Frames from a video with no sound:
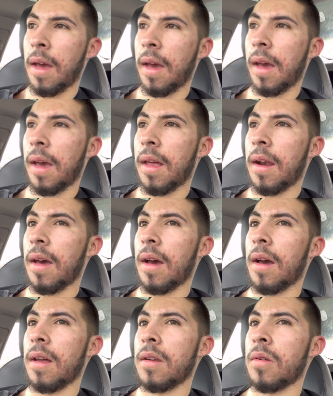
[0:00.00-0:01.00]
And
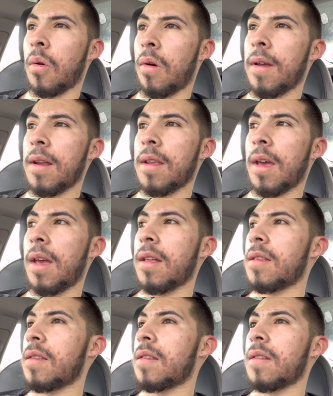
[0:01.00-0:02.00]
Dorian
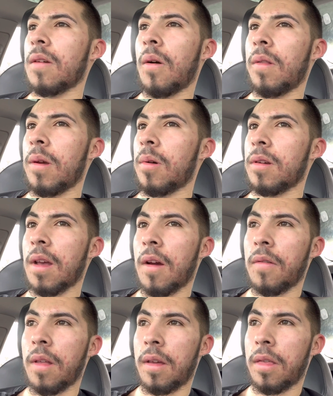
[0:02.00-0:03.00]
Yates only worked out
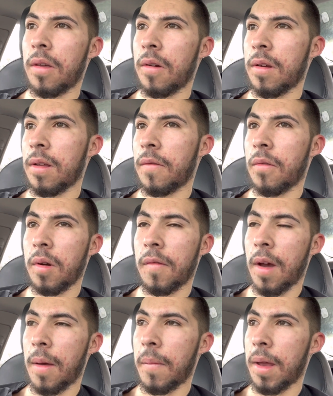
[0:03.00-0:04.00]
for like 30 to
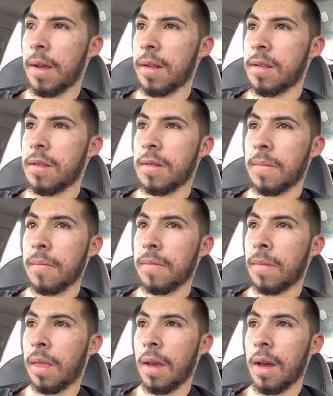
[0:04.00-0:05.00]
45 minutes.
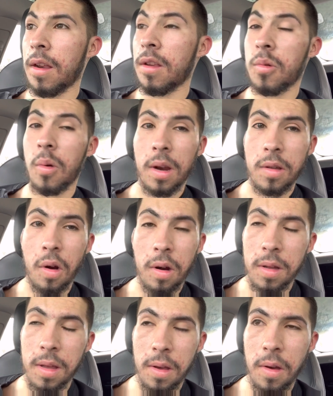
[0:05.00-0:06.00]
And he just went as hard
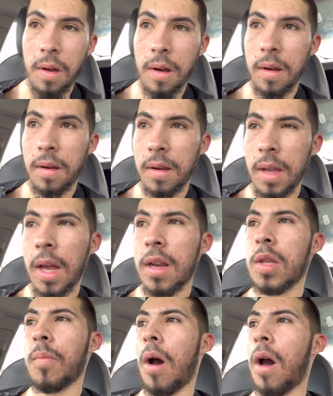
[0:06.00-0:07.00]
as he could. He had a
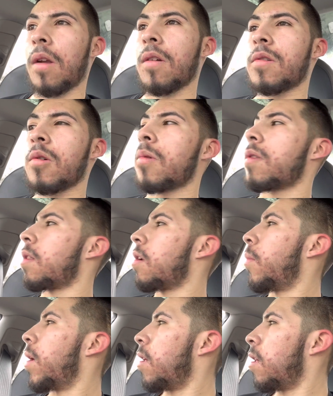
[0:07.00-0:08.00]
spotter, so it was a little
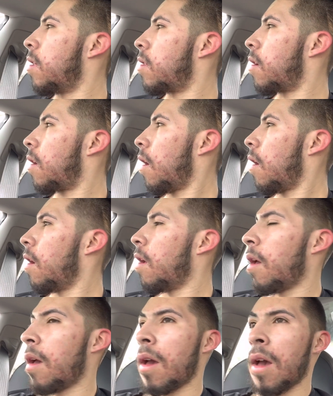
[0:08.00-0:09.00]
bit easier.
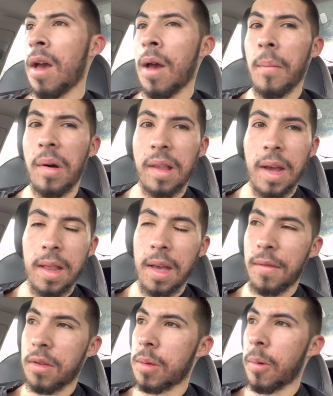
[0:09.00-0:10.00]
But lately,
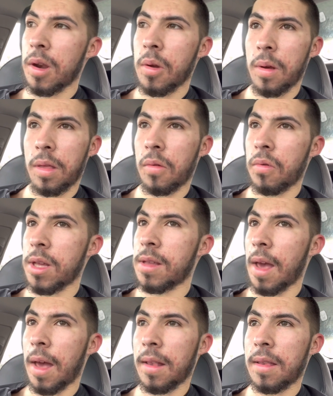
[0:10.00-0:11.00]
I've just been doing 3
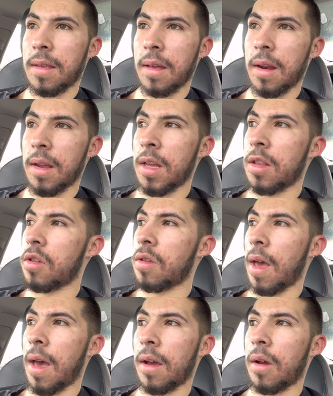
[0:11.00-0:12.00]
sets and each
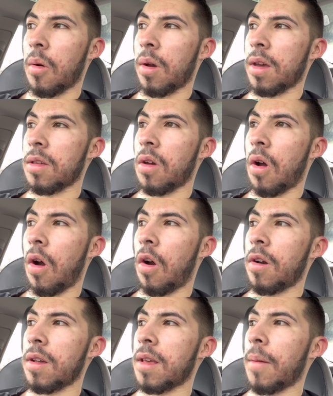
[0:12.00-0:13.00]
set going as
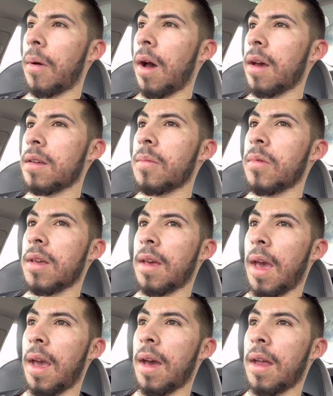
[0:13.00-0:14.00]
hard as I possibly
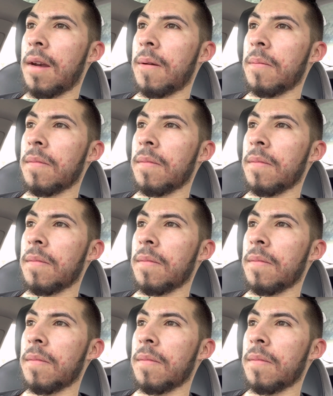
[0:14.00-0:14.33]
can.